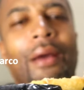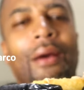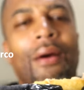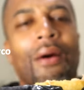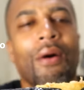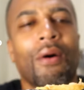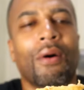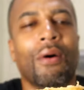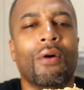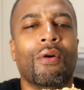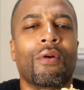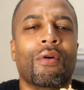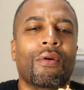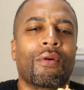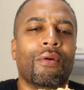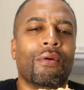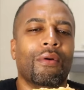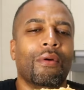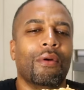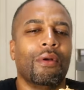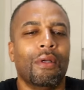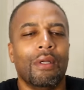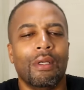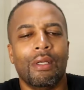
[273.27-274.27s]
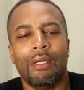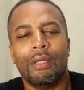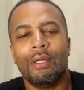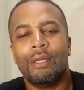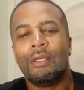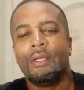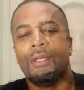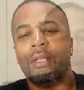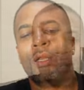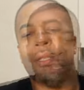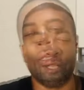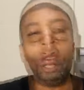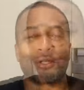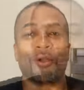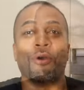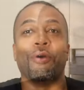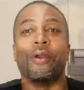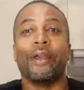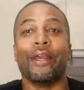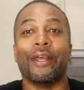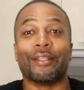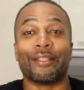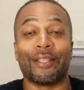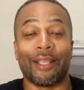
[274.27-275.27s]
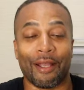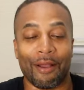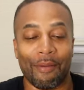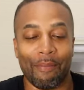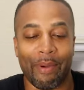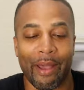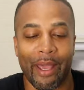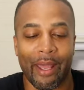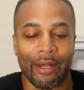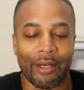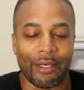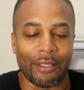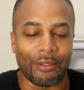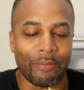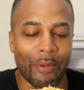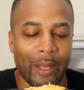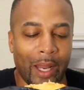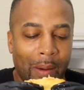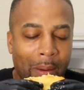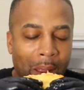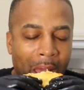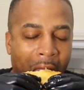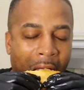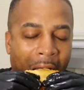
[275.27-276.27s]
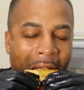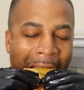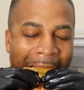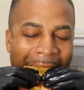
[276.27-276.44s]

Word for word: that. Oh, let's go ahead and take a bite of this baby.